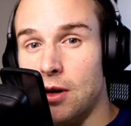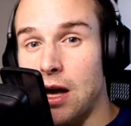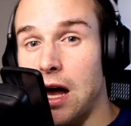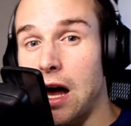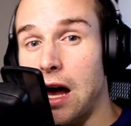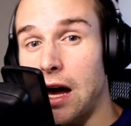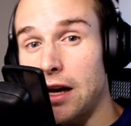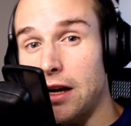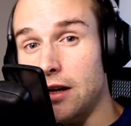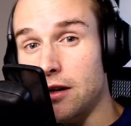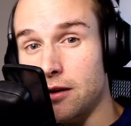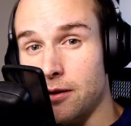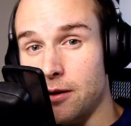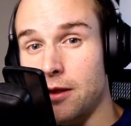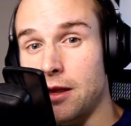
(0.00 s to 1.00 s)

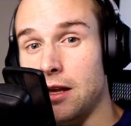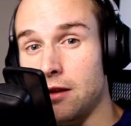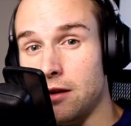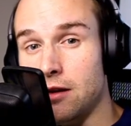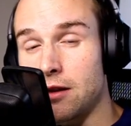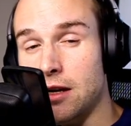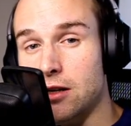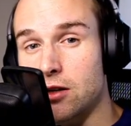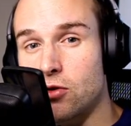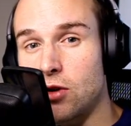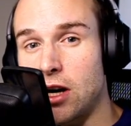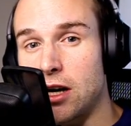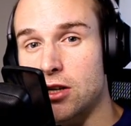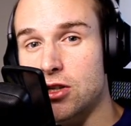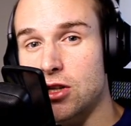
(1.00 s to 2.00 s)
higher than that
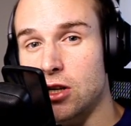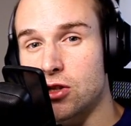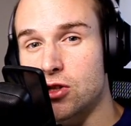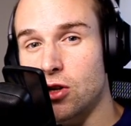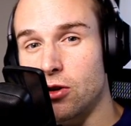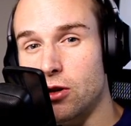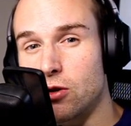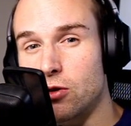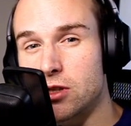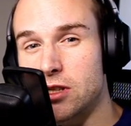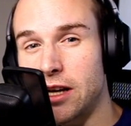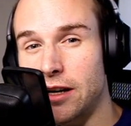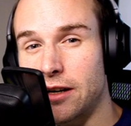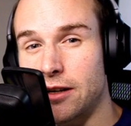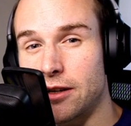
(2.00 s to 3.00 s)
crash. And so it looks
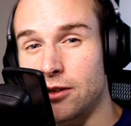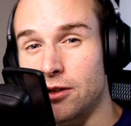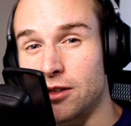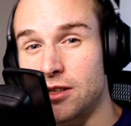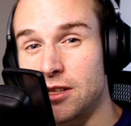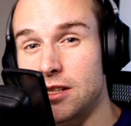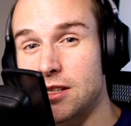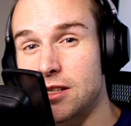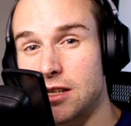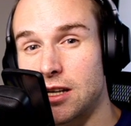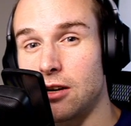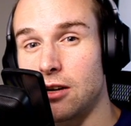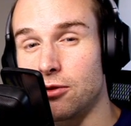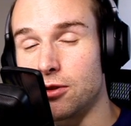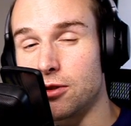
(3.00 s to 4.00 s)
like a
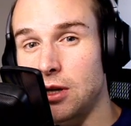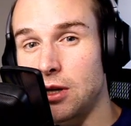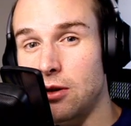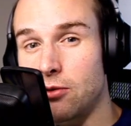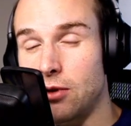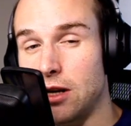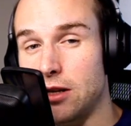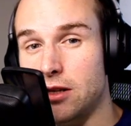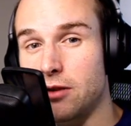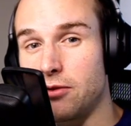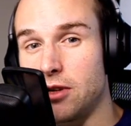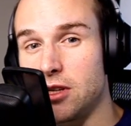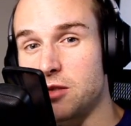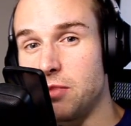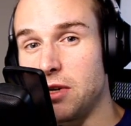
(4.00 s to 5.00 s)
discount,
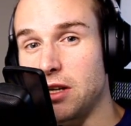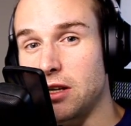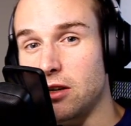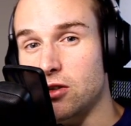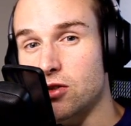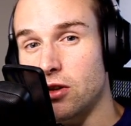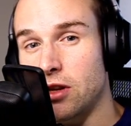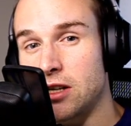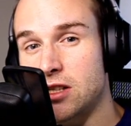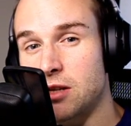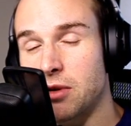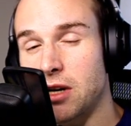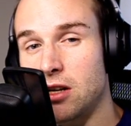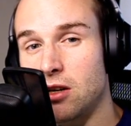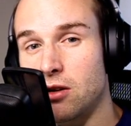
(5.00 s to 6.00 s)
relatively speaking. So there's
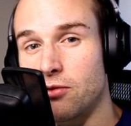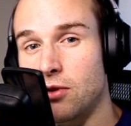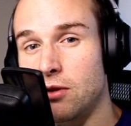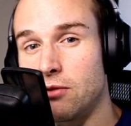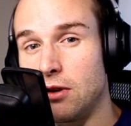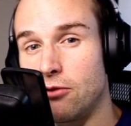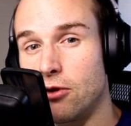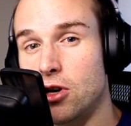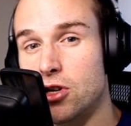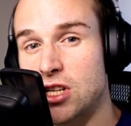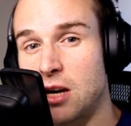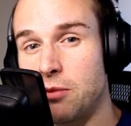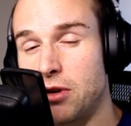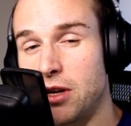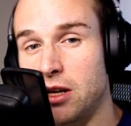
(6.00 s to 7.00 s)
some kind of
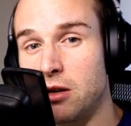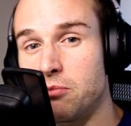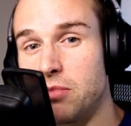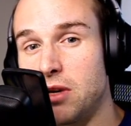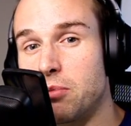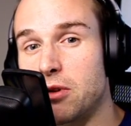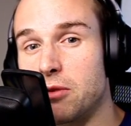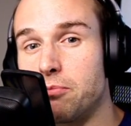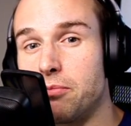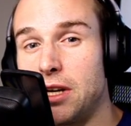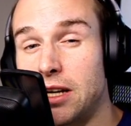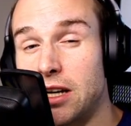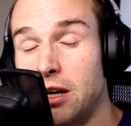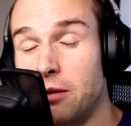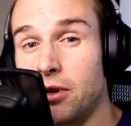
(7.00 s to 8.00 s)
reversion happening. People
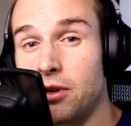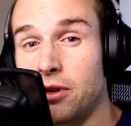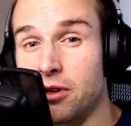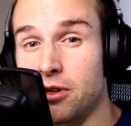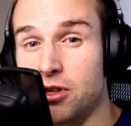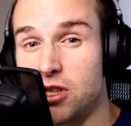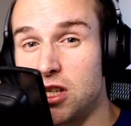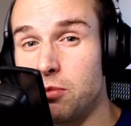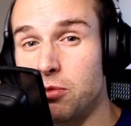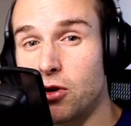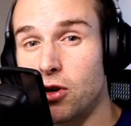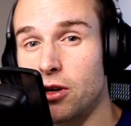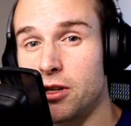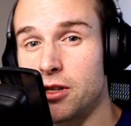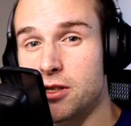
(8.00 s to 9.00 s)
pick up the cheap
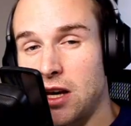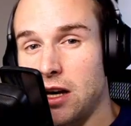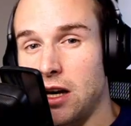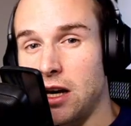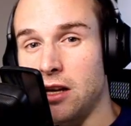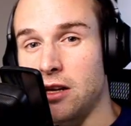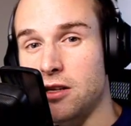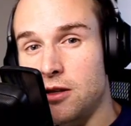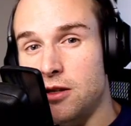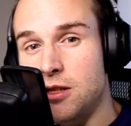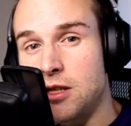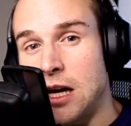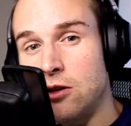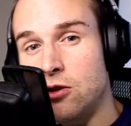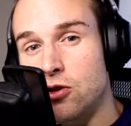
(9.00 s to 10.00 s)
coins and
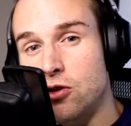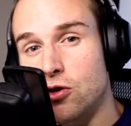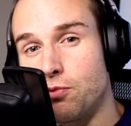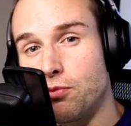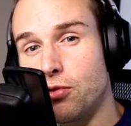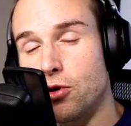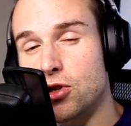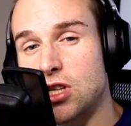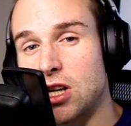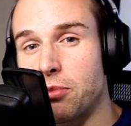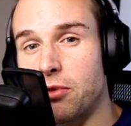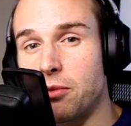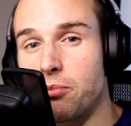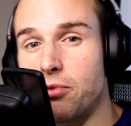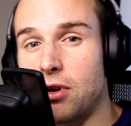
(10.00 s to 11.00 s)
tend to push
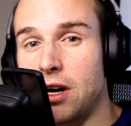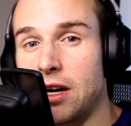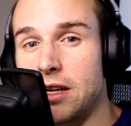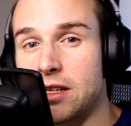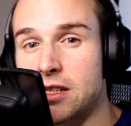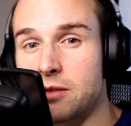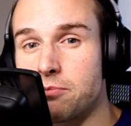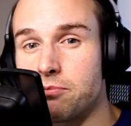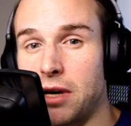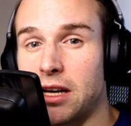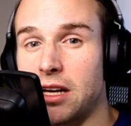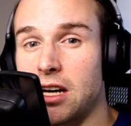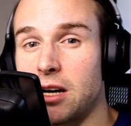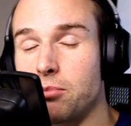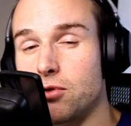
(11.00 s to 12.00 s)
up the price
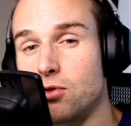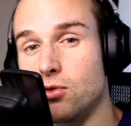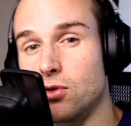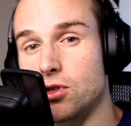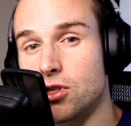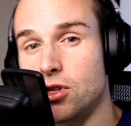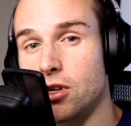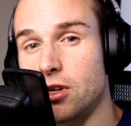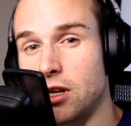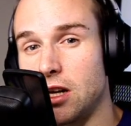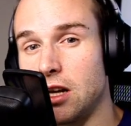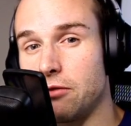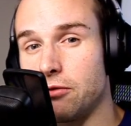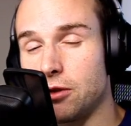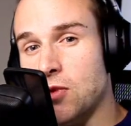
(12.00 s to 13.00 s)
back up to a
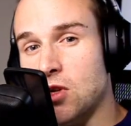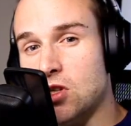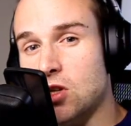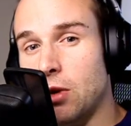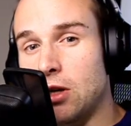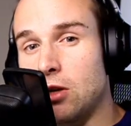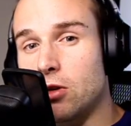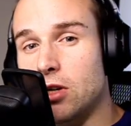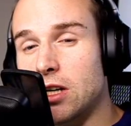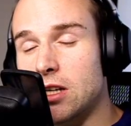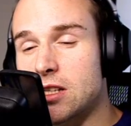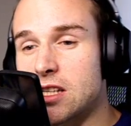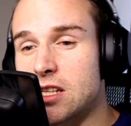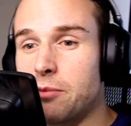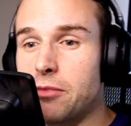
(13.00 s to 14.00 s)
certain level. So when you look
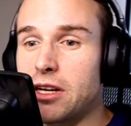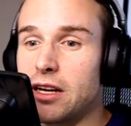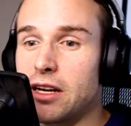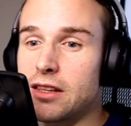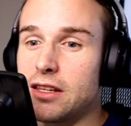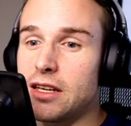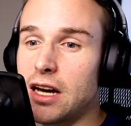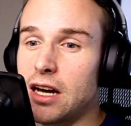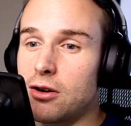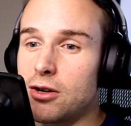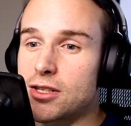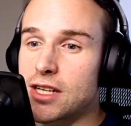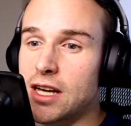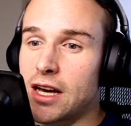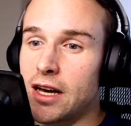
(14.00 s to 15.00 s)
at something like the
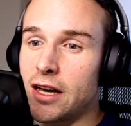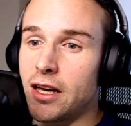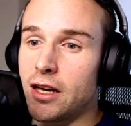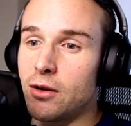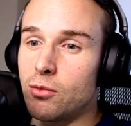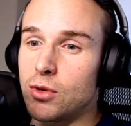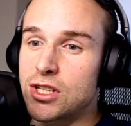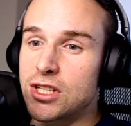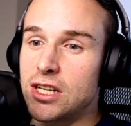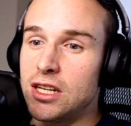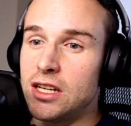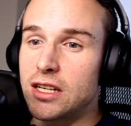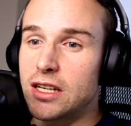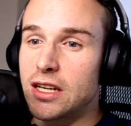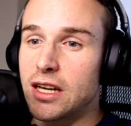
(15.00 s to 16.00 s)
RSI, which
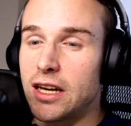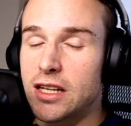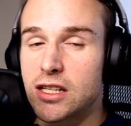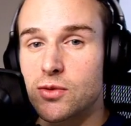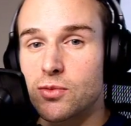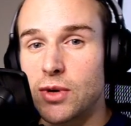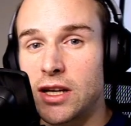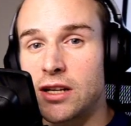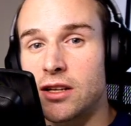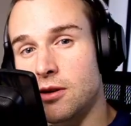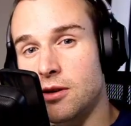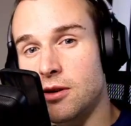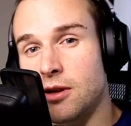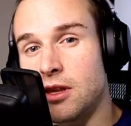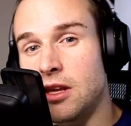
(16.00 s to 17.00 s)
indicates
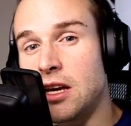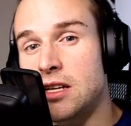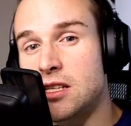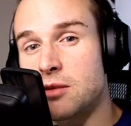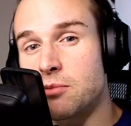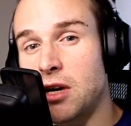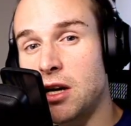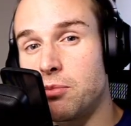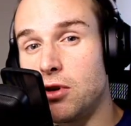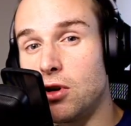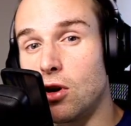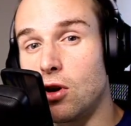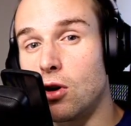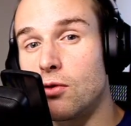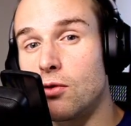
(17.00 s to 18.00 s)
when the asset might be
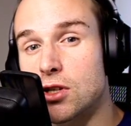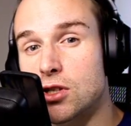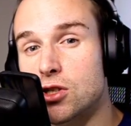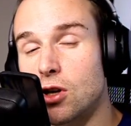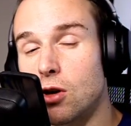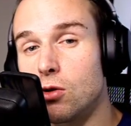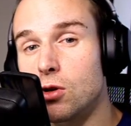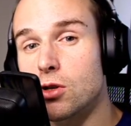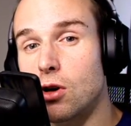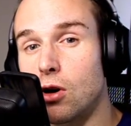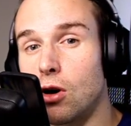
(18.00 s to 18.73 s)
oversold or